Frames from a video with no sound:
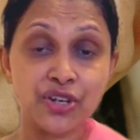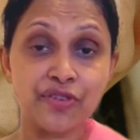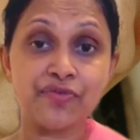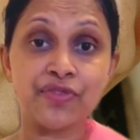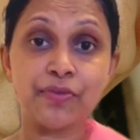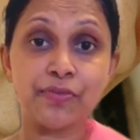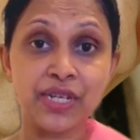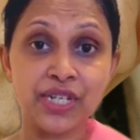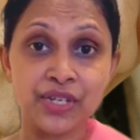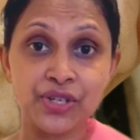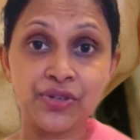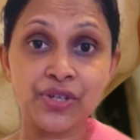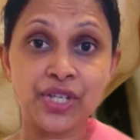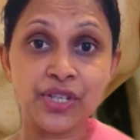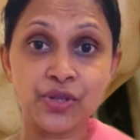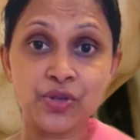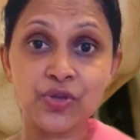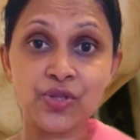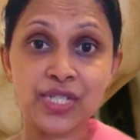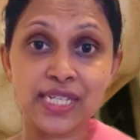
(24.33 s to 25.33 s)
of women
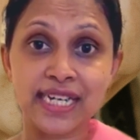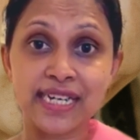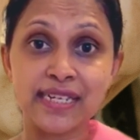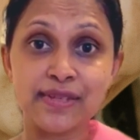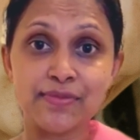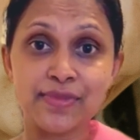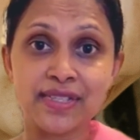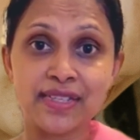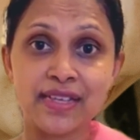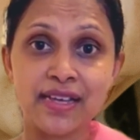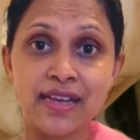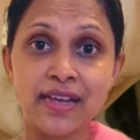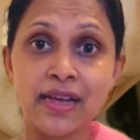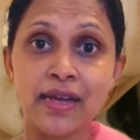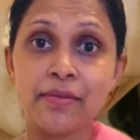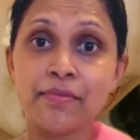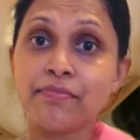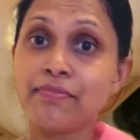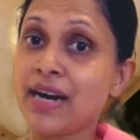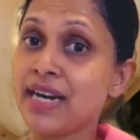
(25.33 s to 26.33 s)
during those times.
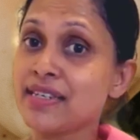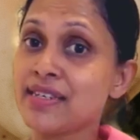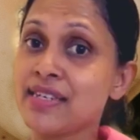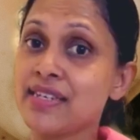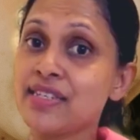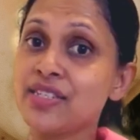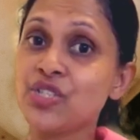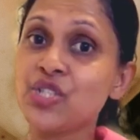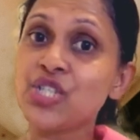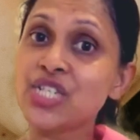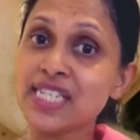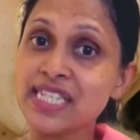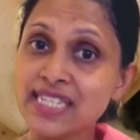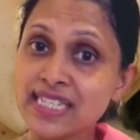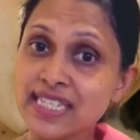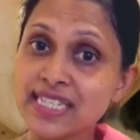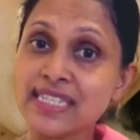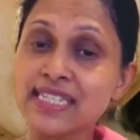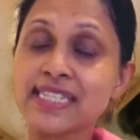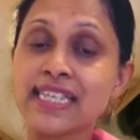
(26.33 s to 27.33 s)
But
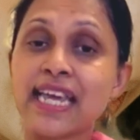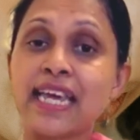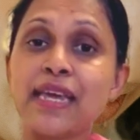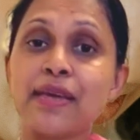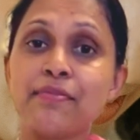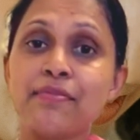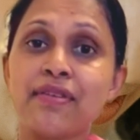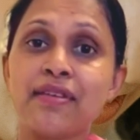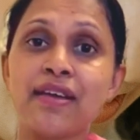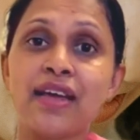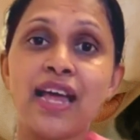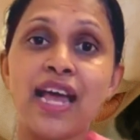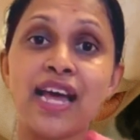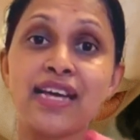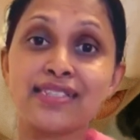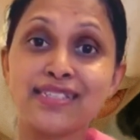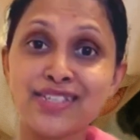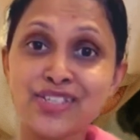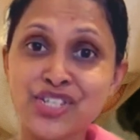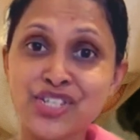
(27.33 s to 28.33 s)
Jesus came as a